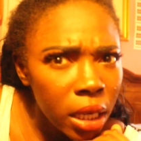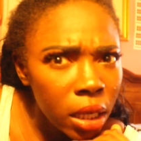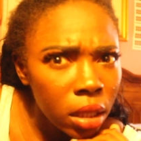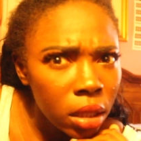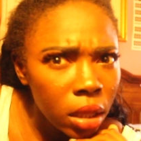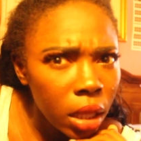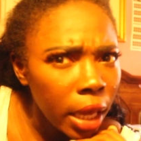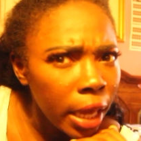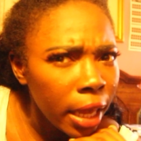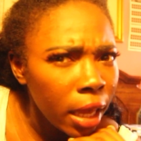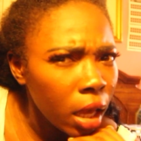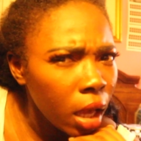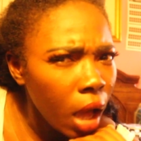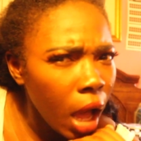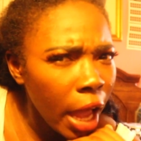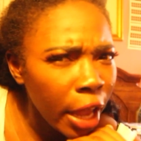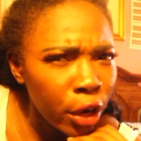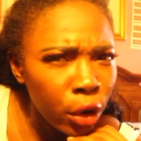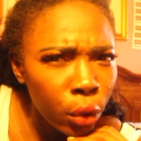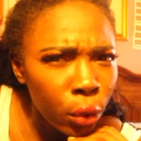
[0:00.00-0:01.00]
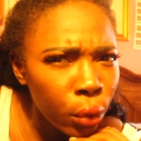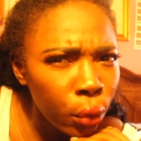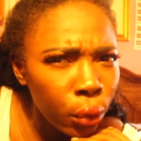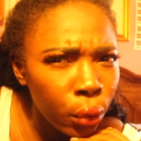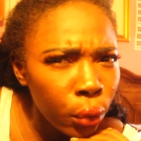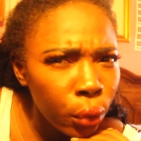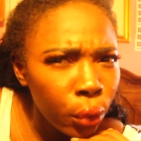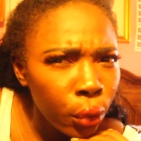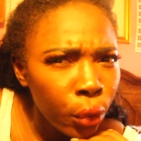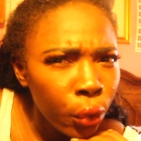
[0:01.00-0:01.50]
Like
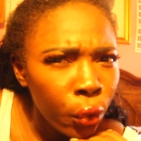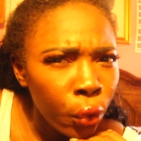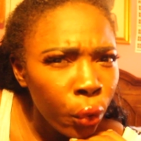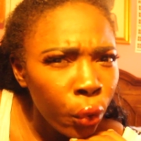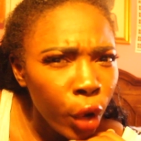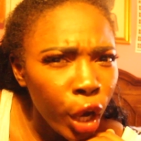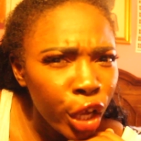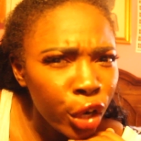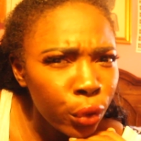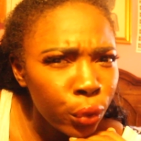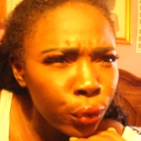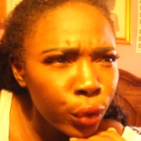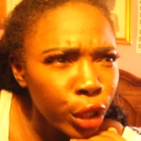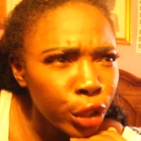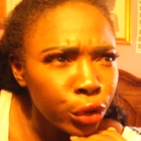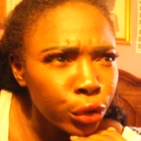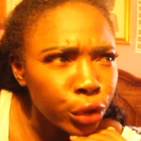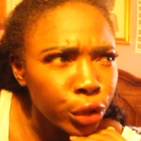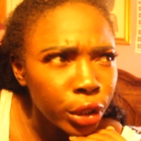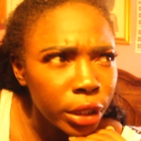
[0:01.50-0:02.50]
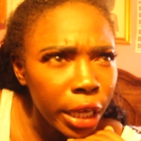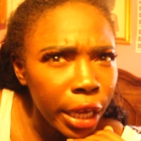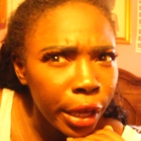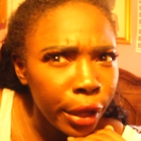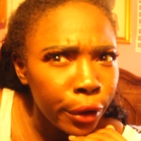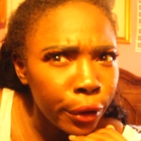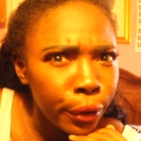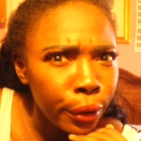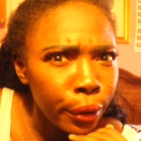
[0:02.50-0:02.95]
I don't understand.